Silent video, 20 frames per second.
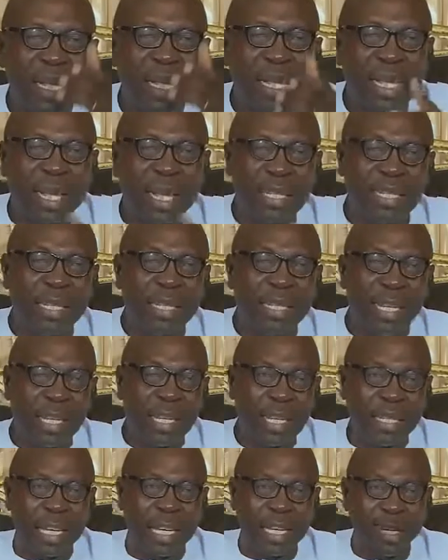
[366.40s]
Yesterday
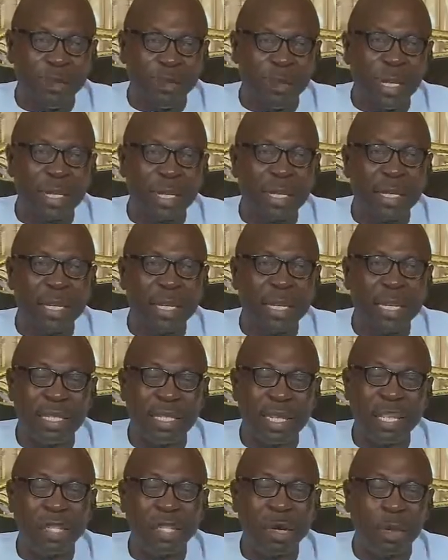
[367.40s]
they said he went, he
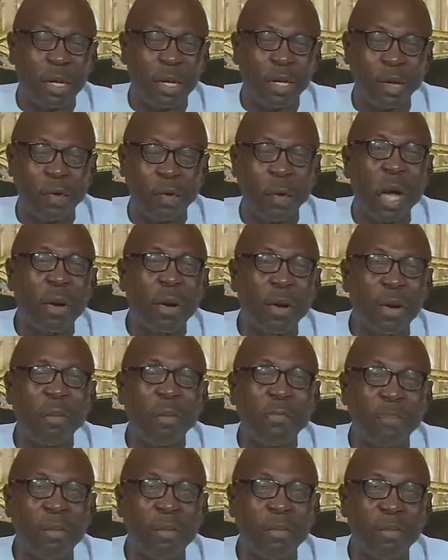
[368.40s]
sent somebody to go and
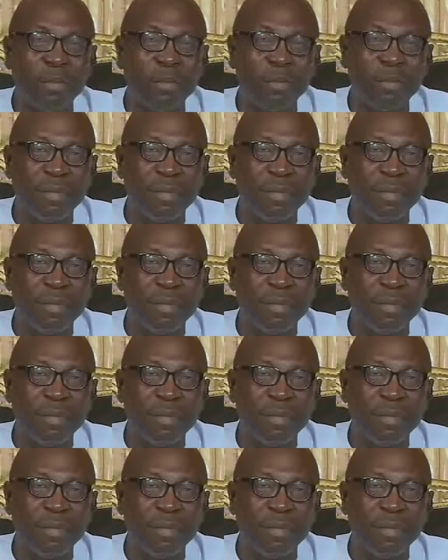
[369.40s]
collect form.